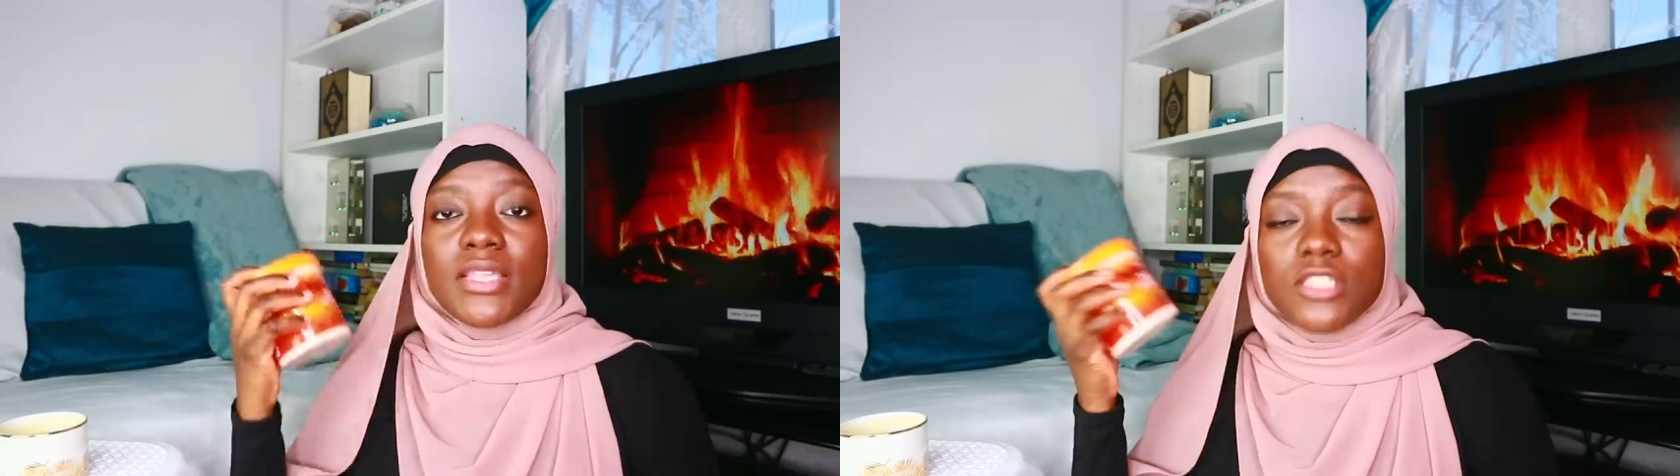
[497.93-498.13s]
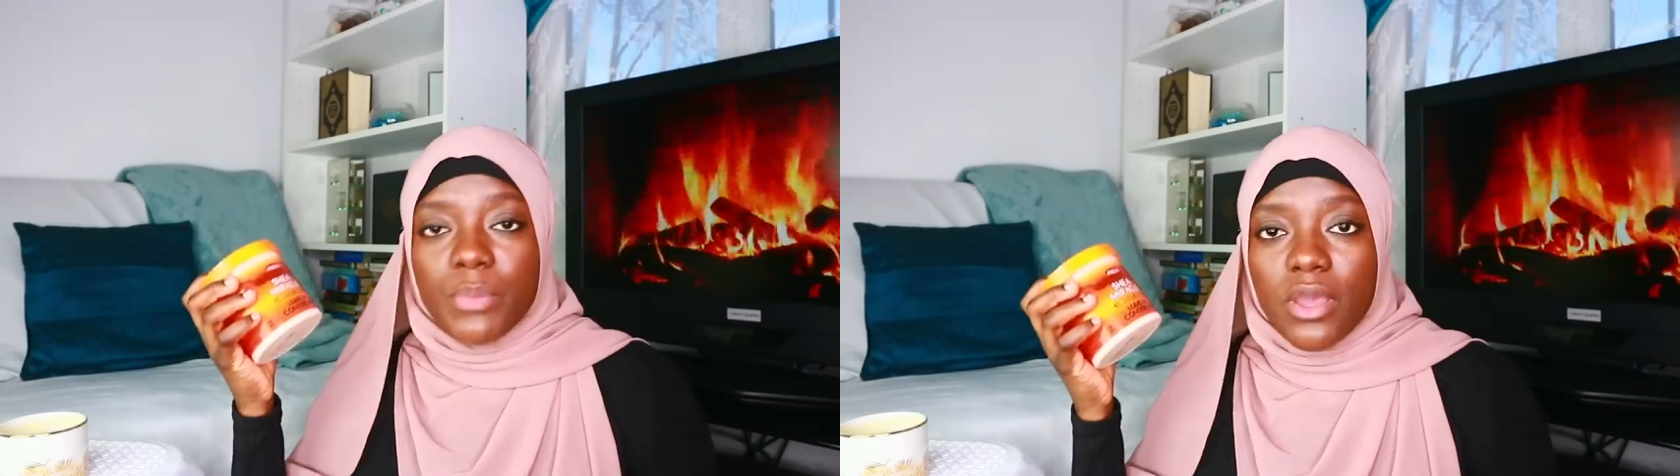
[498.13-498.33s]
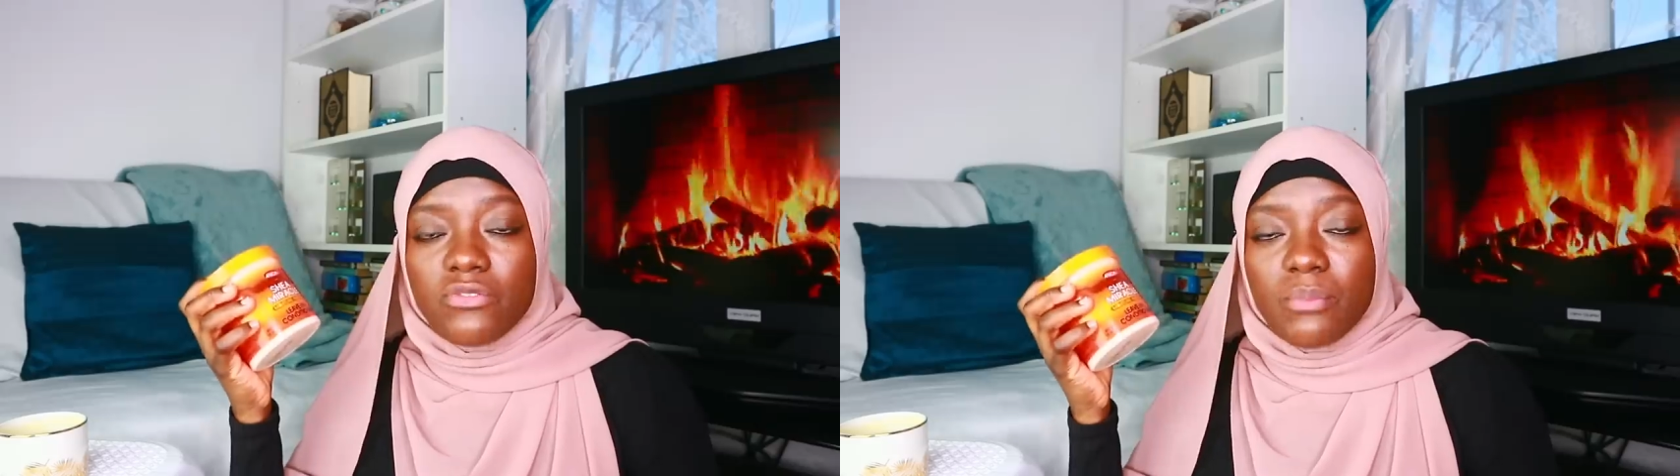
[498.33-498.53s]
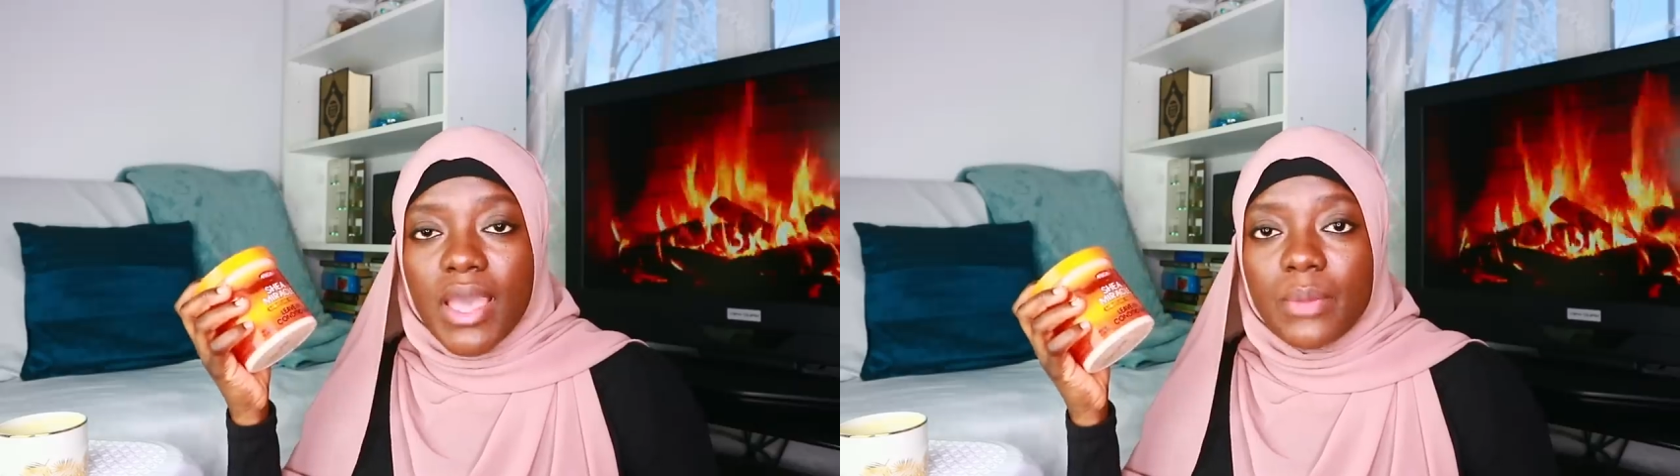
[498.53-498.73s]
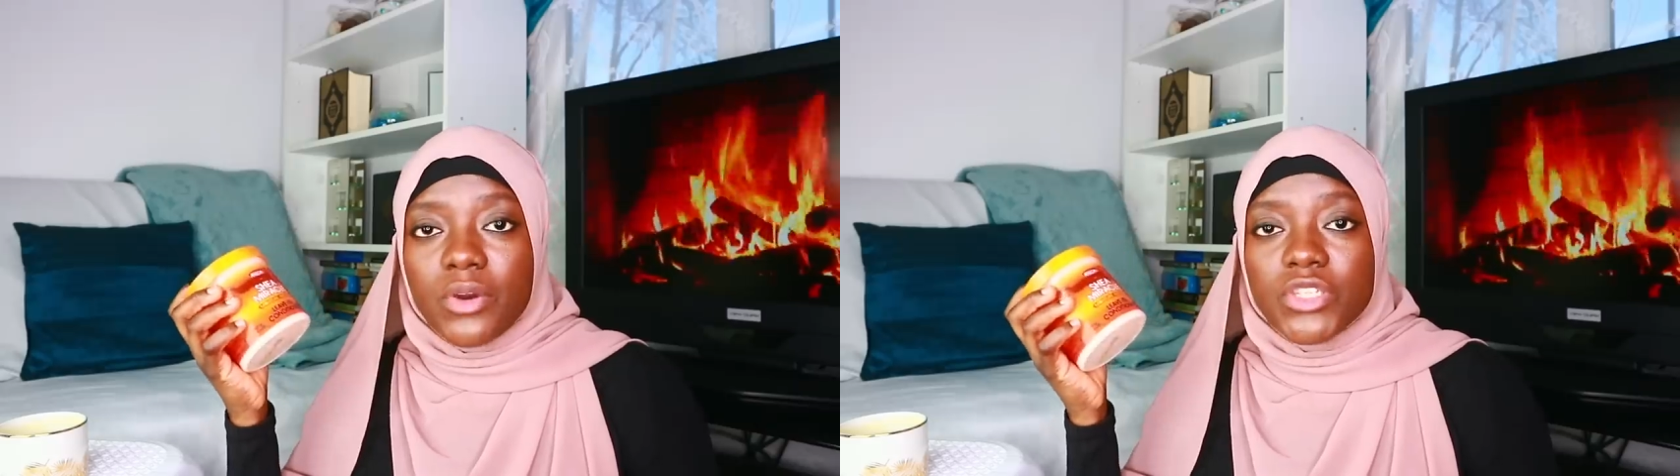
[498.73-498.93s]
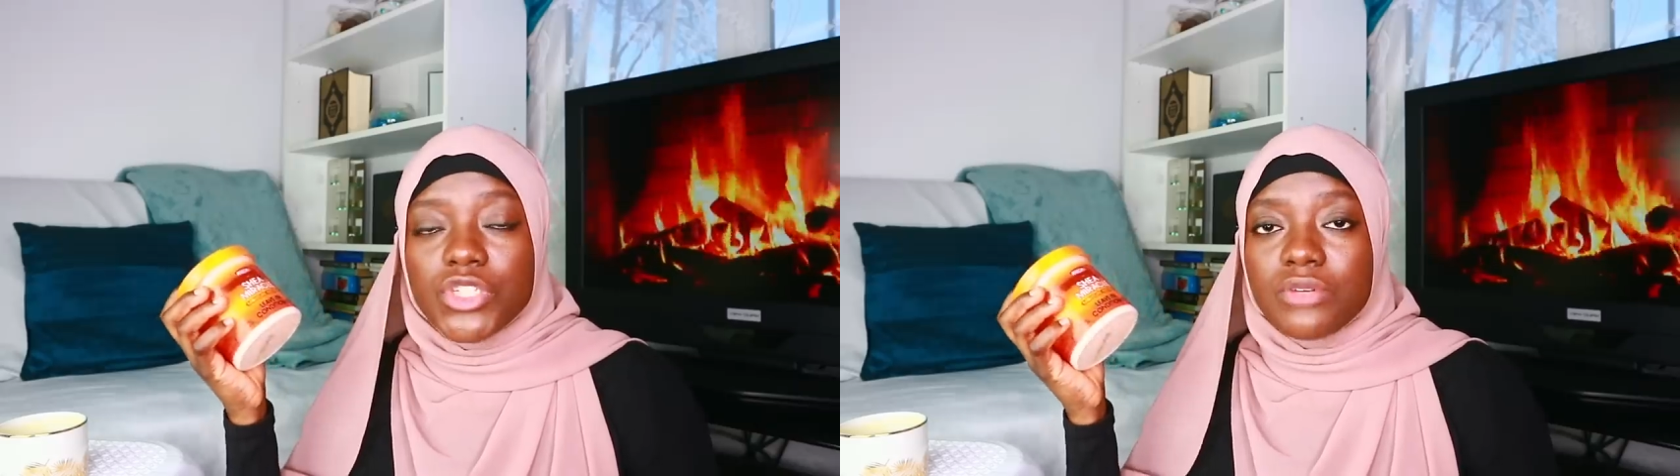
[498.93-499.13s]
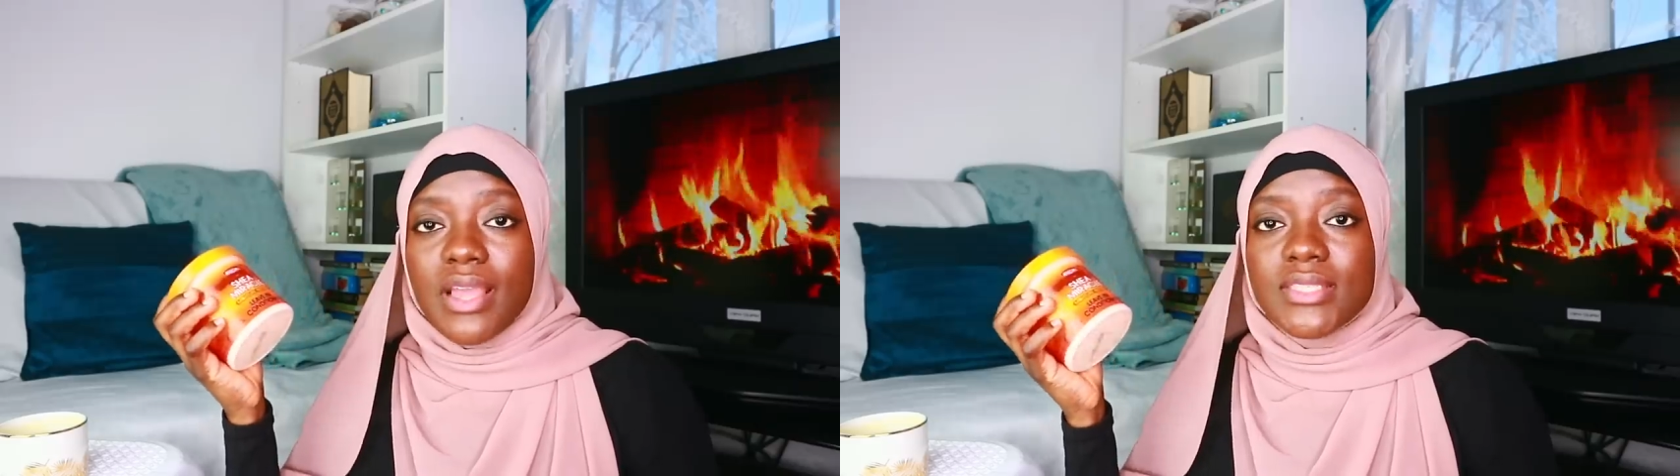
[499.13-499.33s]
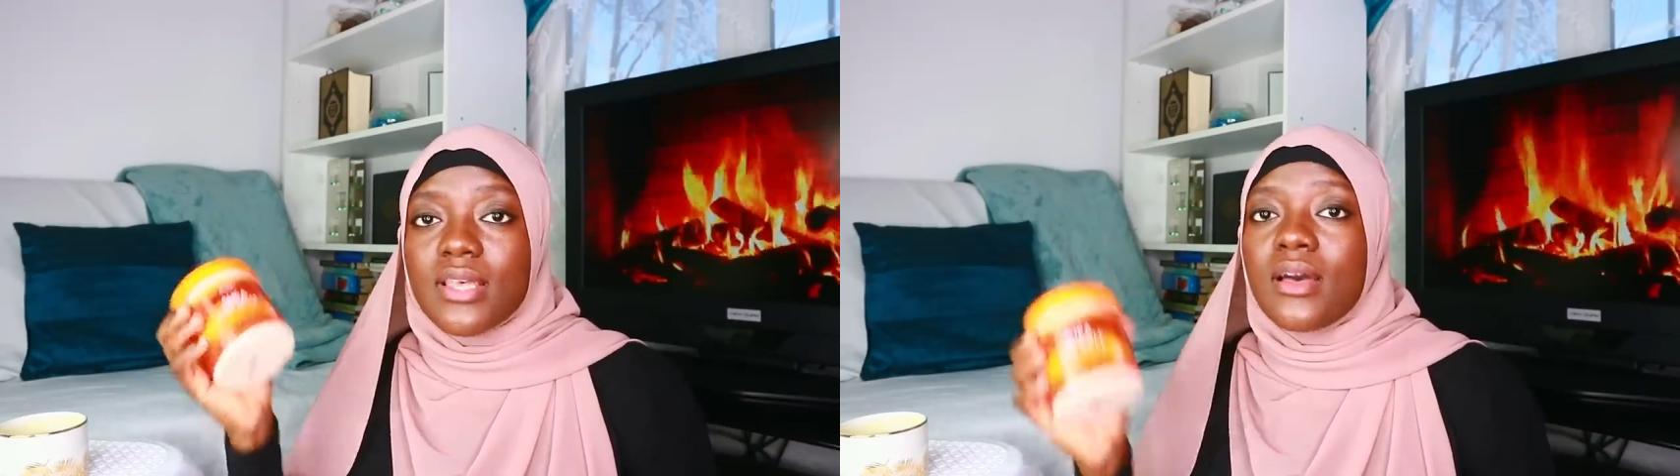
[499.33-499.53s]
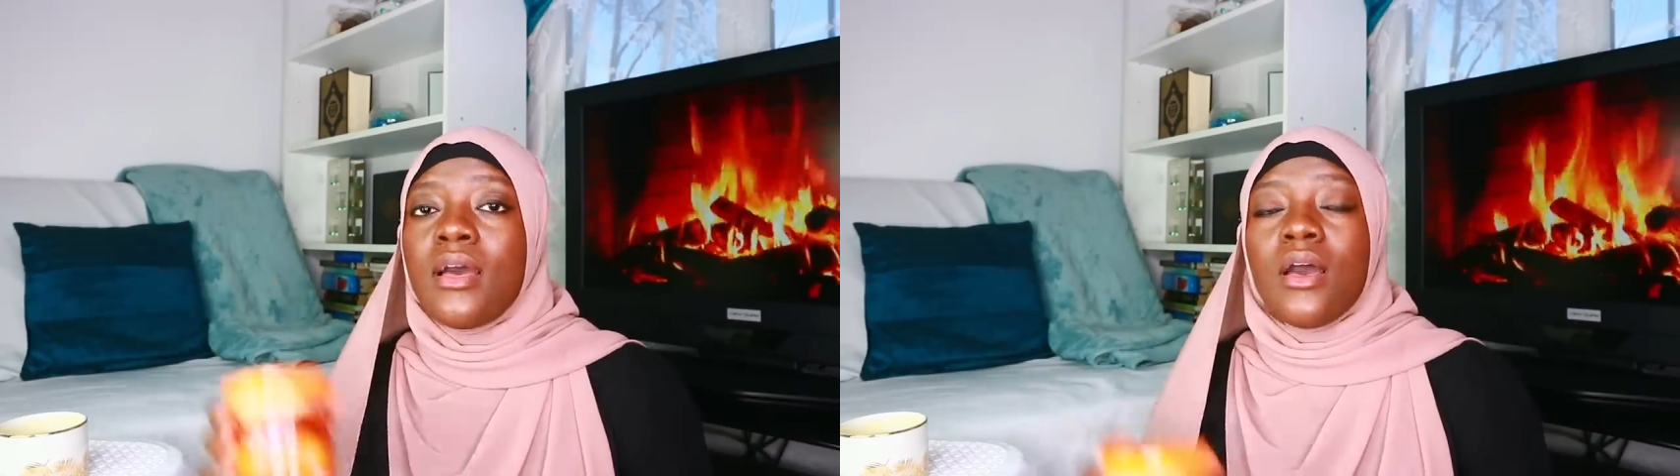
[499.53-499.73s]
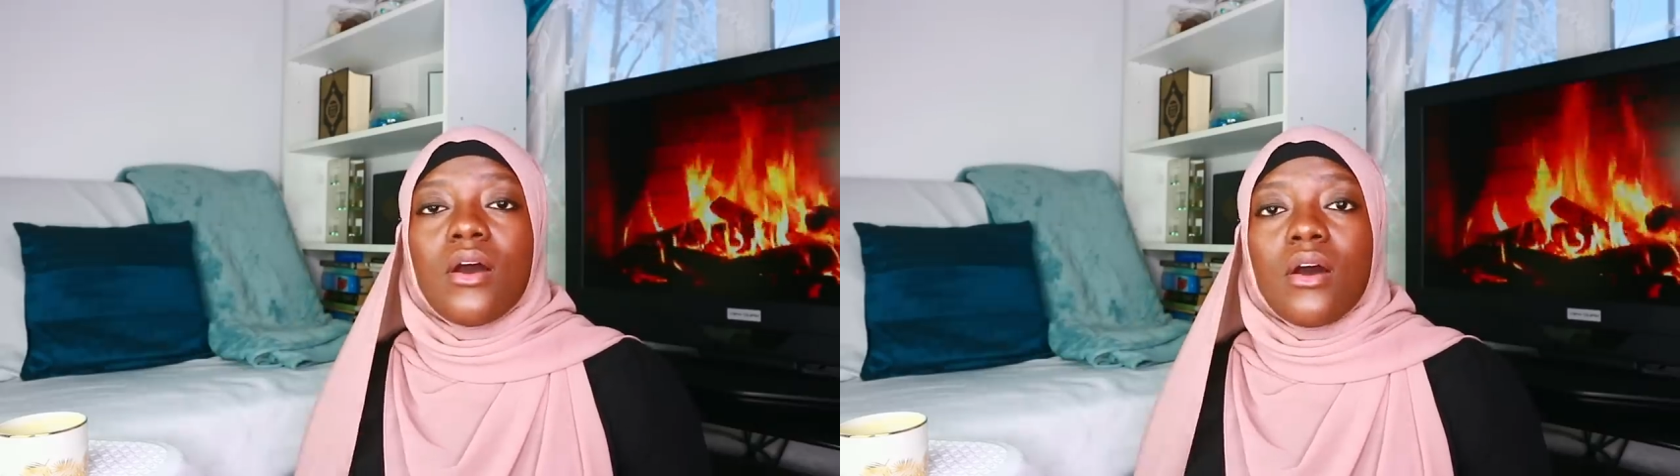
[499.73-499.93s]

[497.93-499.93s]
little bit of my moisturizer